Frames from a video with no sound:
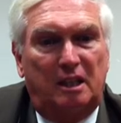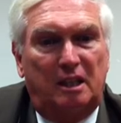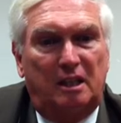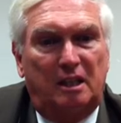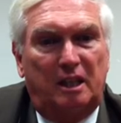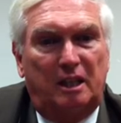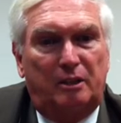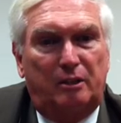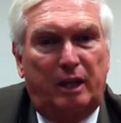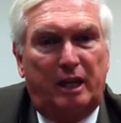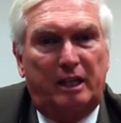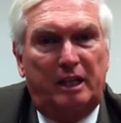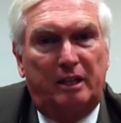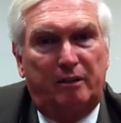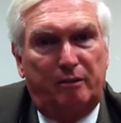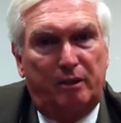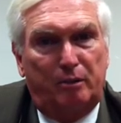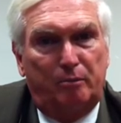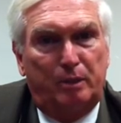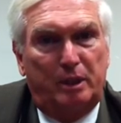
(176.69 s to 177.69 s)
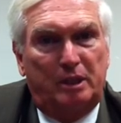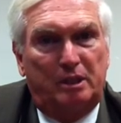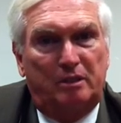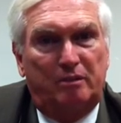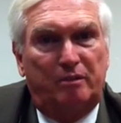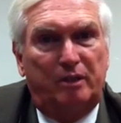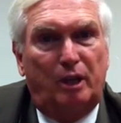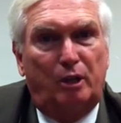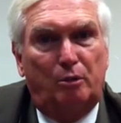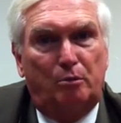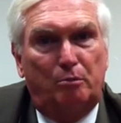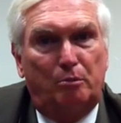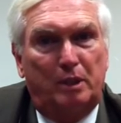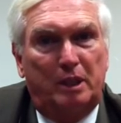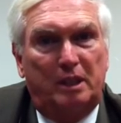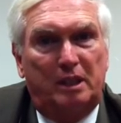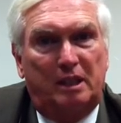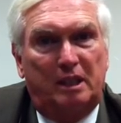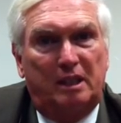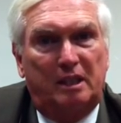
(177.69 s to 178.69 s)
I try never to miss a vote,
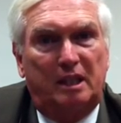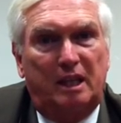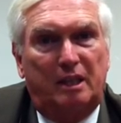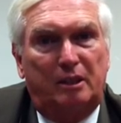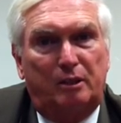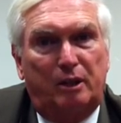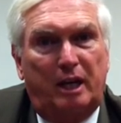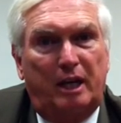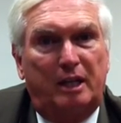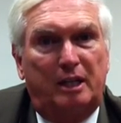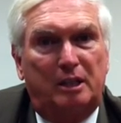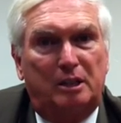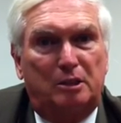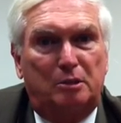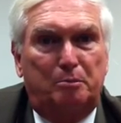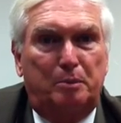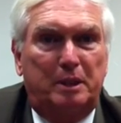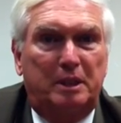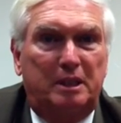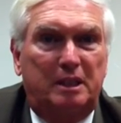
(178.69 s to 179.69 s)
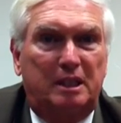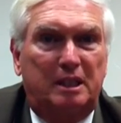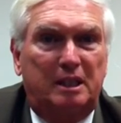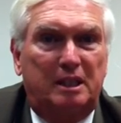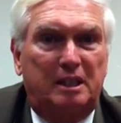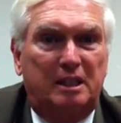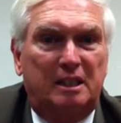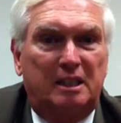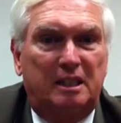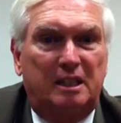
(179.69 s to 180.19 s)
but I try to